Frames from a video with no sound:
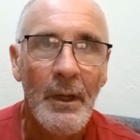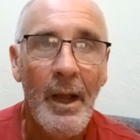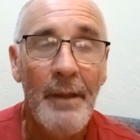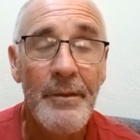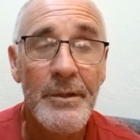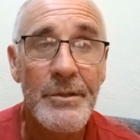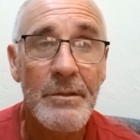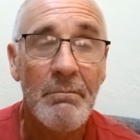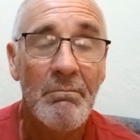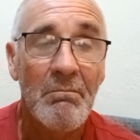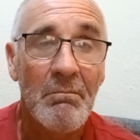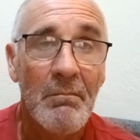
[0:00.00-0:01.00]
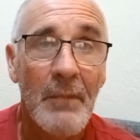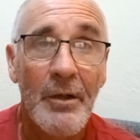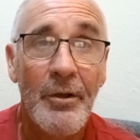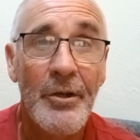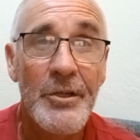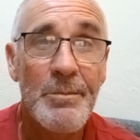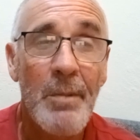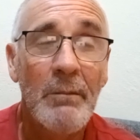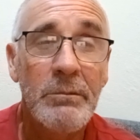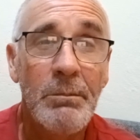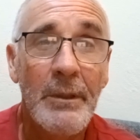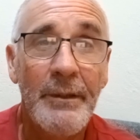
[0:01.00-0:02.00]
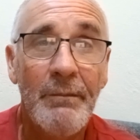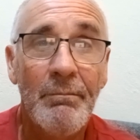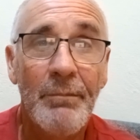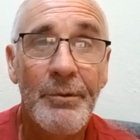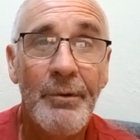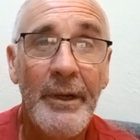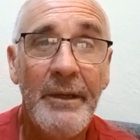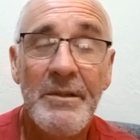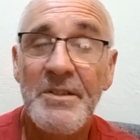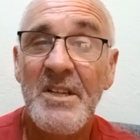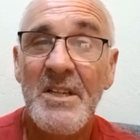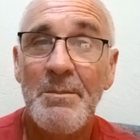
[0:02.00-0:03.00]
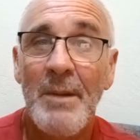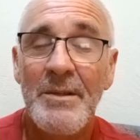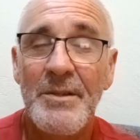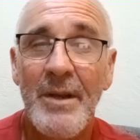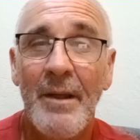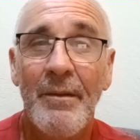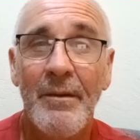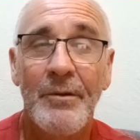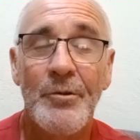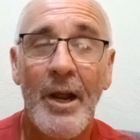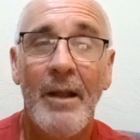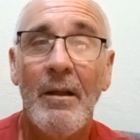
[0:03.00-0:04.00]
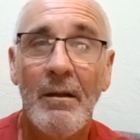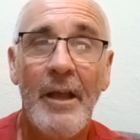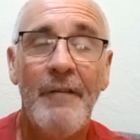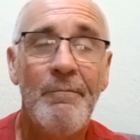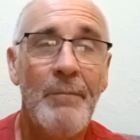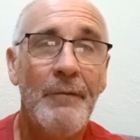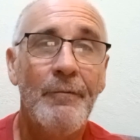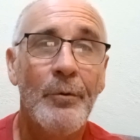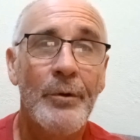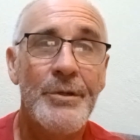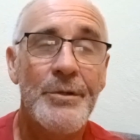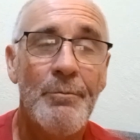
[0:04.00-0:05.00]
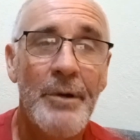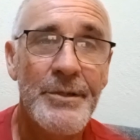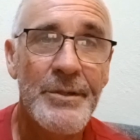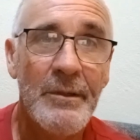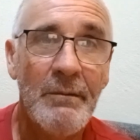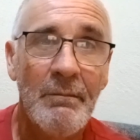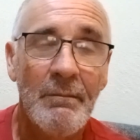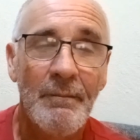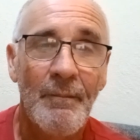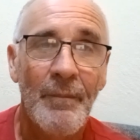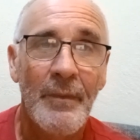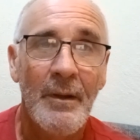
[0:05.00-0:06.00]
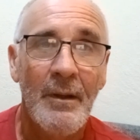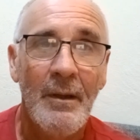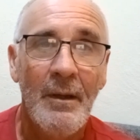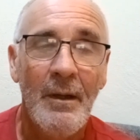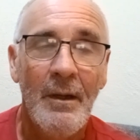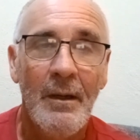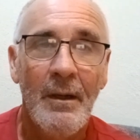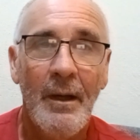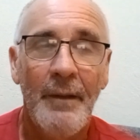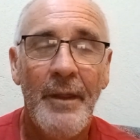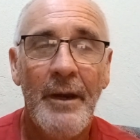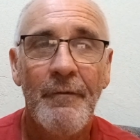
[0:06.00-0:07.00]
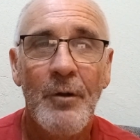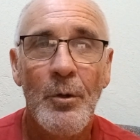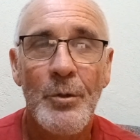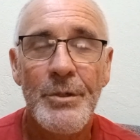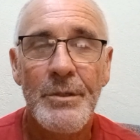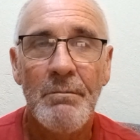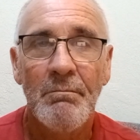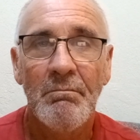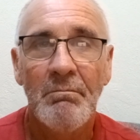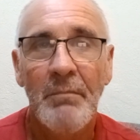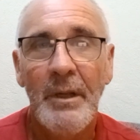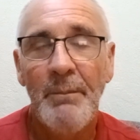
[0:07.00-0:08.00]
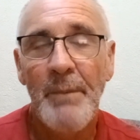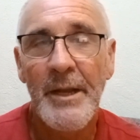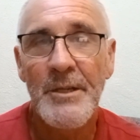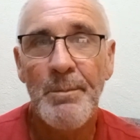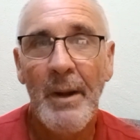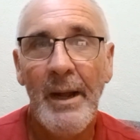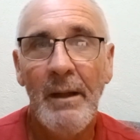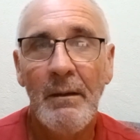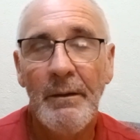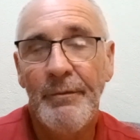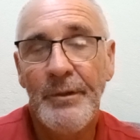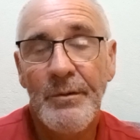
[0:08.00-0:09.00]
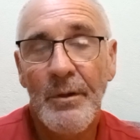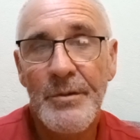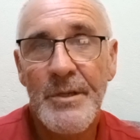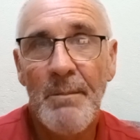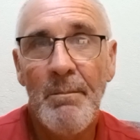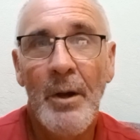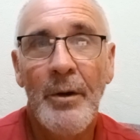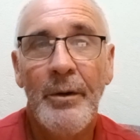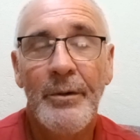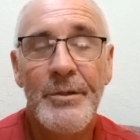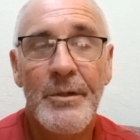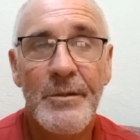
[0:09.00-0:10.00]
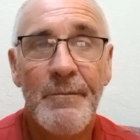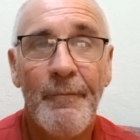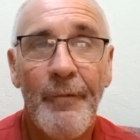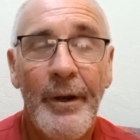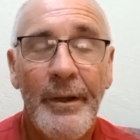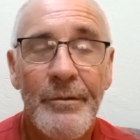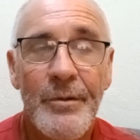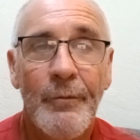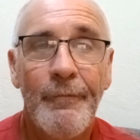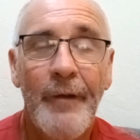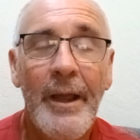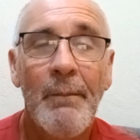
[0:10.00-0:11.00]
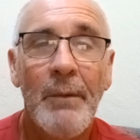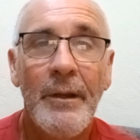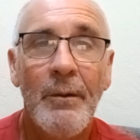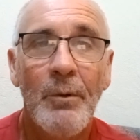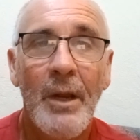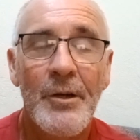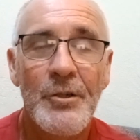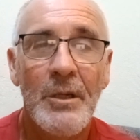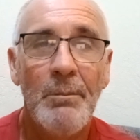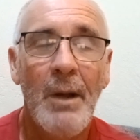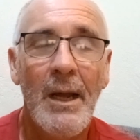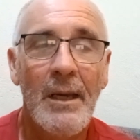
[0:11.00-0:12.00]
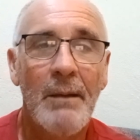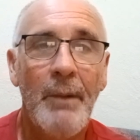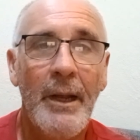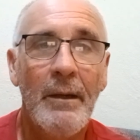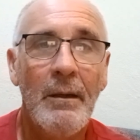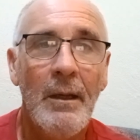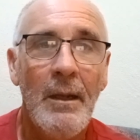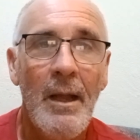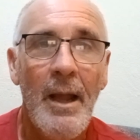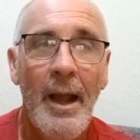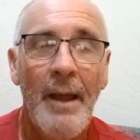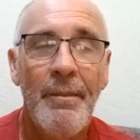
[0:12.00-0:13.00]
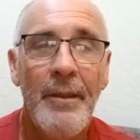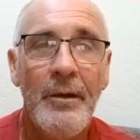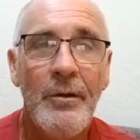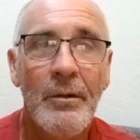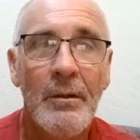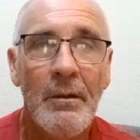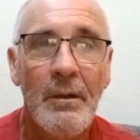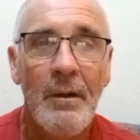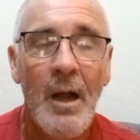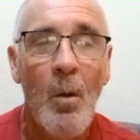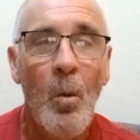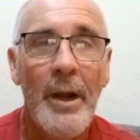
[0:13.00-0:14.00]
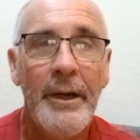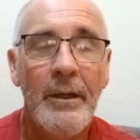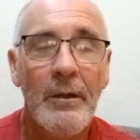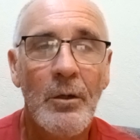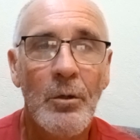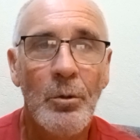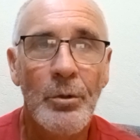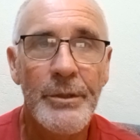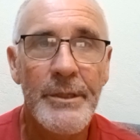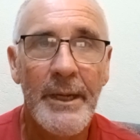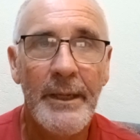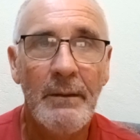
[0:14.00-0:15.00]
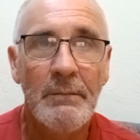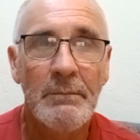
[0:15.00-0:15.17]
And this occurs probably 3 to 6 months down the track, even before he's arrested. And then, of course, he makes bail if he's got some money or he's got some friends or family that will actually bail him out. And then you're awaiting a court date.